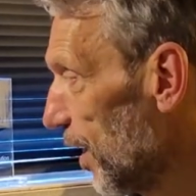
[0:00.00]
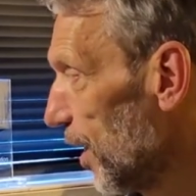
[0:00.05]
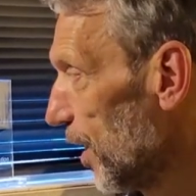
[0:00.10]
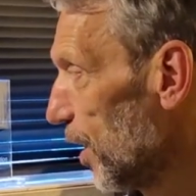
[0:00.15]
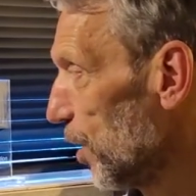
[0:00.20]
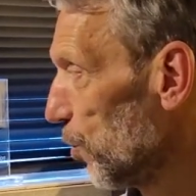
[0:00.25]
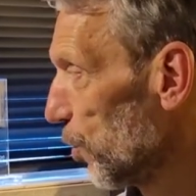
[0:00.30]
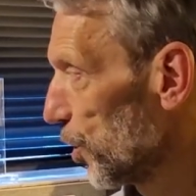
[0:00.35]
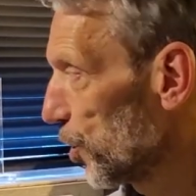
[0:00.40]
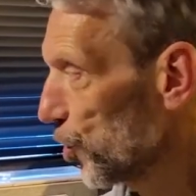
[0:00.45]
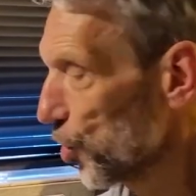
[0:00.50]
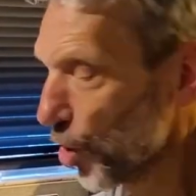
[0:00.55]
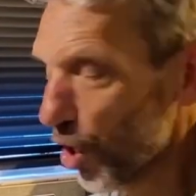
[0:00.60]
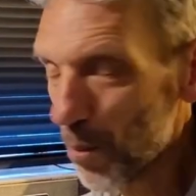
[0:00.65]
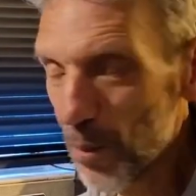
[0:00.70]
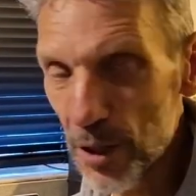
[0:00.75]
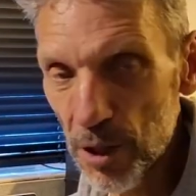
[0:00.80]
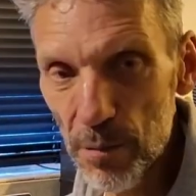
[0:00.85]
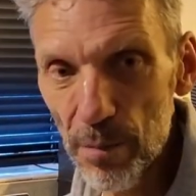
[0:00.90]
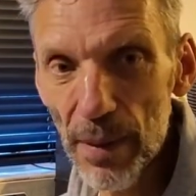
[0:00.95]
He was so
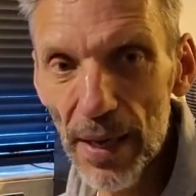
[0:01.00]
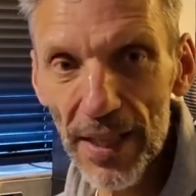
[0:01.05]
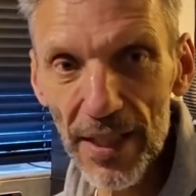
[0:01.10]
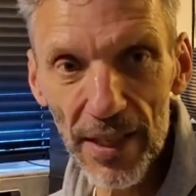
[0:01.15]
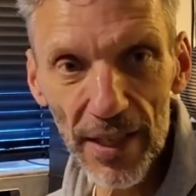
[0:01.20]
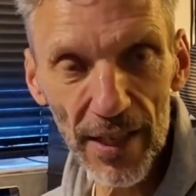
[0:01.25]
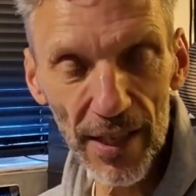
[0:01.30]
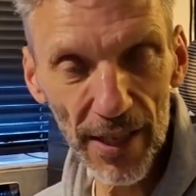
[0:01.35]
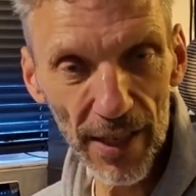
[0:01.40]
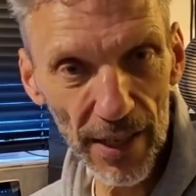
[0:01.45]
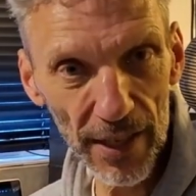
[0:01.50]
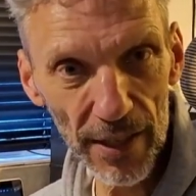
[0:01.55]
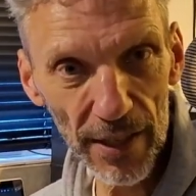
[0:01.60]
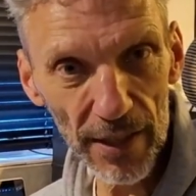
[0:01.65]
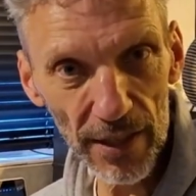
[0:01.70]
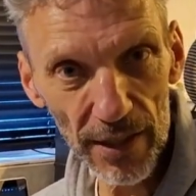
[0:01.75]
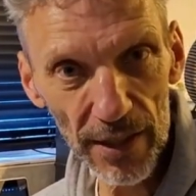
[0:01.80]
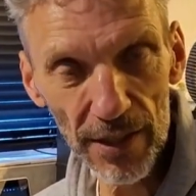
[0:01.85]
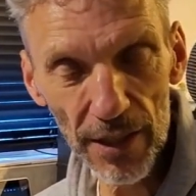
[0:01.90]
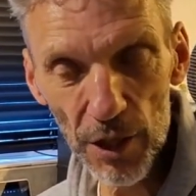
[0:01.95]
much better here
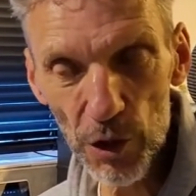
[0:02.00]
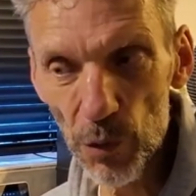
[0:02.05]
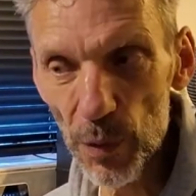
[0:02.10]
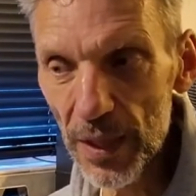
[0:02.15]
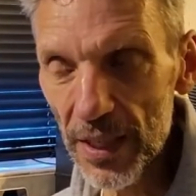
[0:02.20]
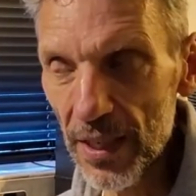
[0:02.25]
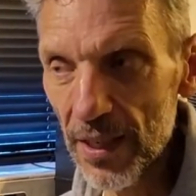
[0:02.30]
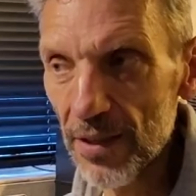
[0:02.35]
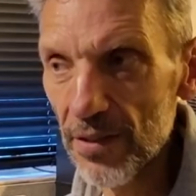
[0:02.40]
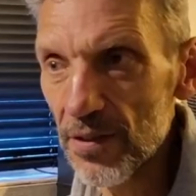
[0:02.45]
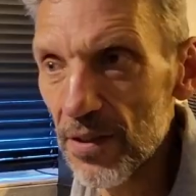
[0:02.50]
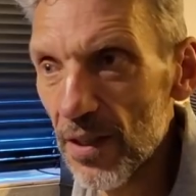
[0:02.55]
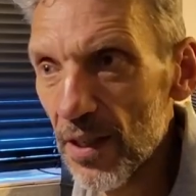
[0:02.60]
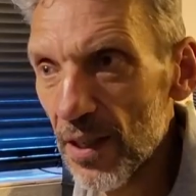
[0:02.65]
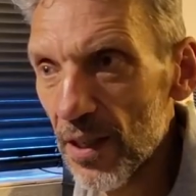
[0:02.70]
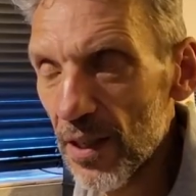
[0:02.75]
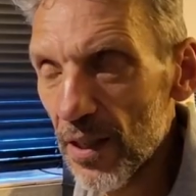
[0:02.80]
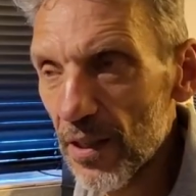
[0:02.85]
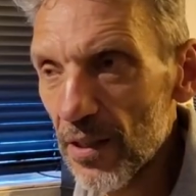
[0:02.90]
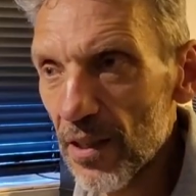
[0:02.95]
in this weekend
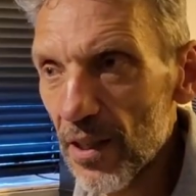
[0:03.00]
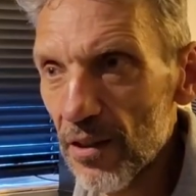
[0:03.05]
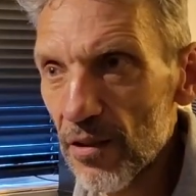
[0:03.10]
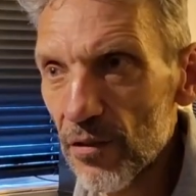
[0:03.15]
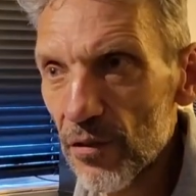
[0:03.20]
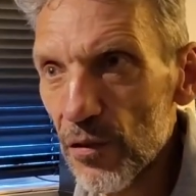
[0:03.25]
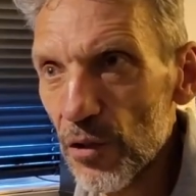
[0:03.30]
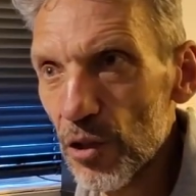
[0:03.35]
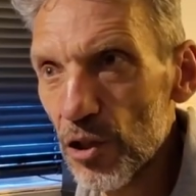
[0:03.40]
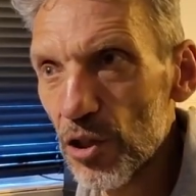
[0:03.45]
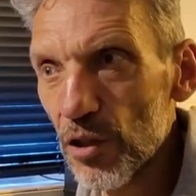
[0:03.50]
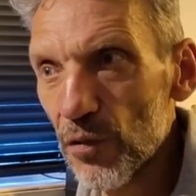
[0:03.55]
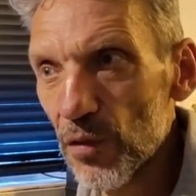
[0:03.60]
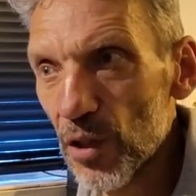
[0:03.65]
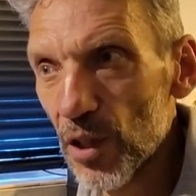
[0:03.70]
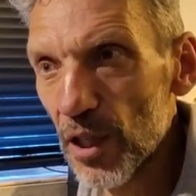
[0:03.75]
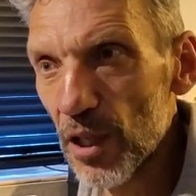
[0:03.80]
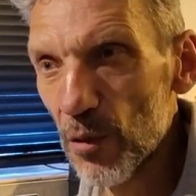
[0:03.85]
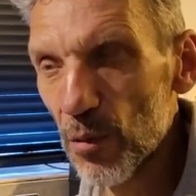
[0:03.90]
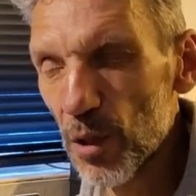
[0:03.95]
that first of all
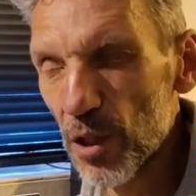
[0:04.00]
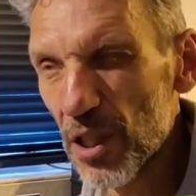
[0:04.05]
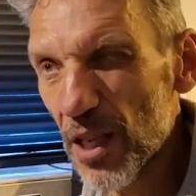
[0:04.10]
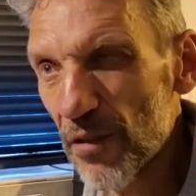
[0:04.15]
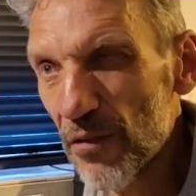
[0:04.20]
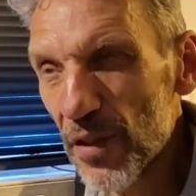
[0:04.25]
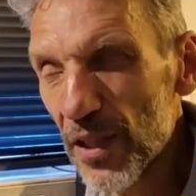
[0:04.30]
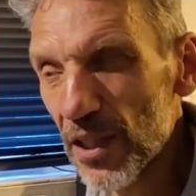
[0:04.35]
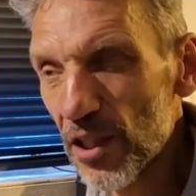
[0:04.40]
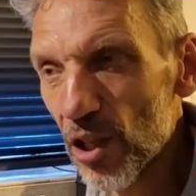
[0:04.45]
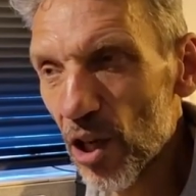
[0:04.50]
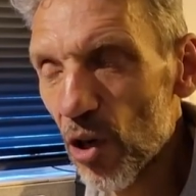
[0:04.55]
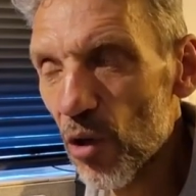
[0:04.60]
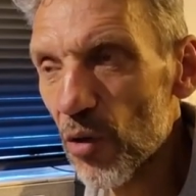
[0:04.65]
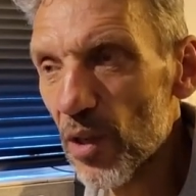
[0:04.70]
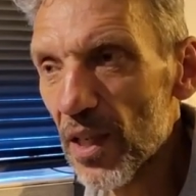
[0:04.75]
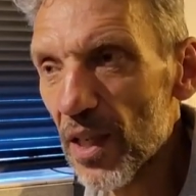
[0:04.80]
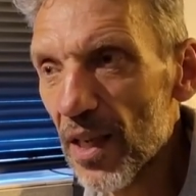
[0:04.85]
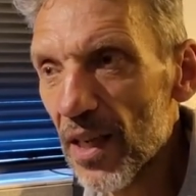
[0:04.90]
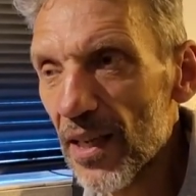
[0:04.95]
he was, I think, the
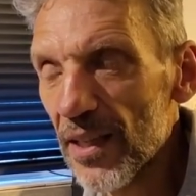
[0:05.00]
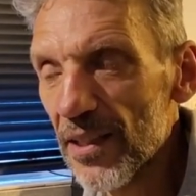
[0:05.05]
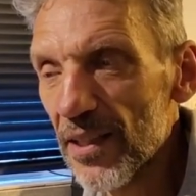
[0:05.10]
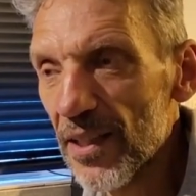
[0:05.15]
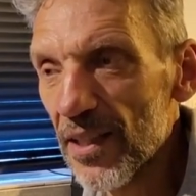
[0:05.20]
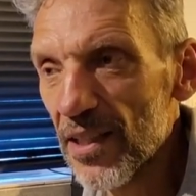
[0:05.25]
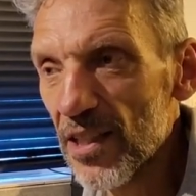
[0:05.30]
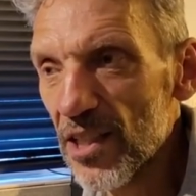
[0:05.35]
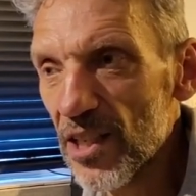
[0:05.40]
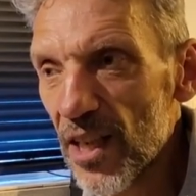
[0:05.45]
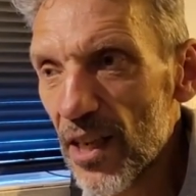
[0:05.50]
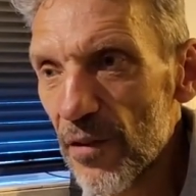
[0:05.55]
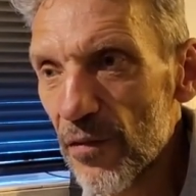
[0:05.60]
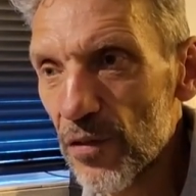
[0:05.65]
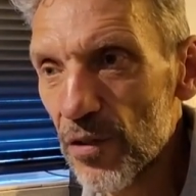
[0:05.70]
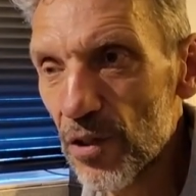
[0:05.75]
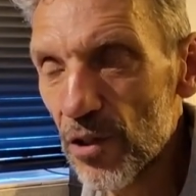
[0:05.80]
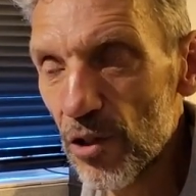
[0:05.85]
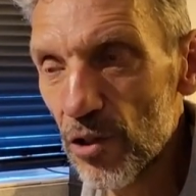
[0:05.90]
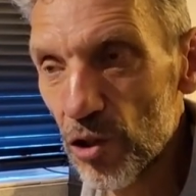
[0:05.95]
only rider that
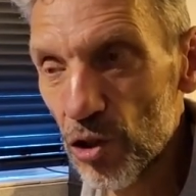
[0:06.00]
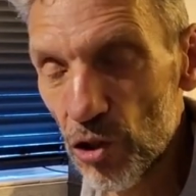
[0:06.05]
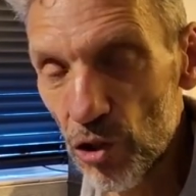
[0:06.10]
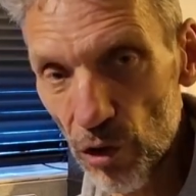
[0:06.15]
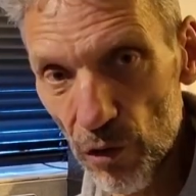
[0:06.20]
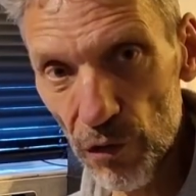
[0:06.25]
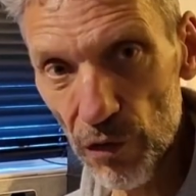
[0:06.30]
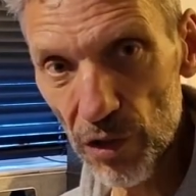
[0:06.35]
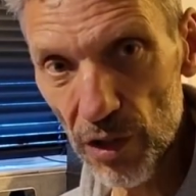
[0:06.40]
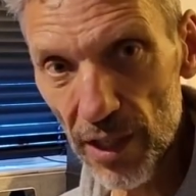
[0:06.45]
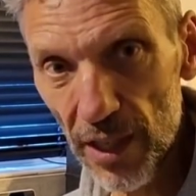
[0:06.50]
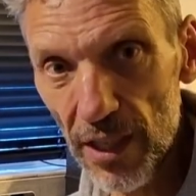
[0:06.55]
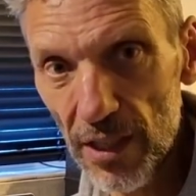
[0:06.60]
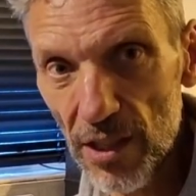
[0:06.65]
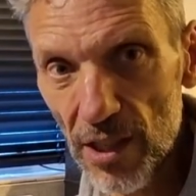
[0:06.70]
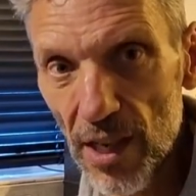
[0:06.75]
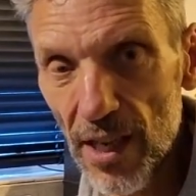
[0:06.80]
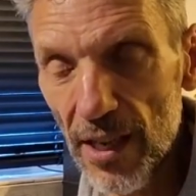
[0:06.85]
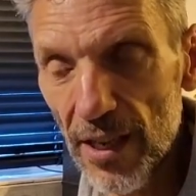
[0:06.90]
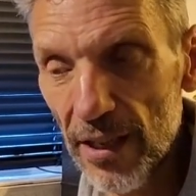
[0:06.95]
saved a soft rear
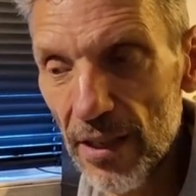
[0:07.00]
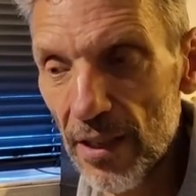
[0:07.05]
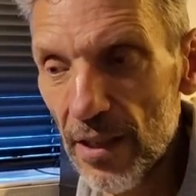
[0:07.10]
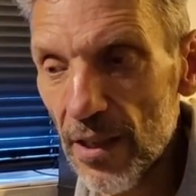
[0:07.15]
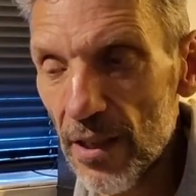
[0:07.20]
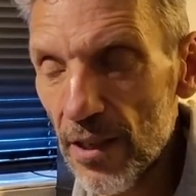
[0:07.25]
tire,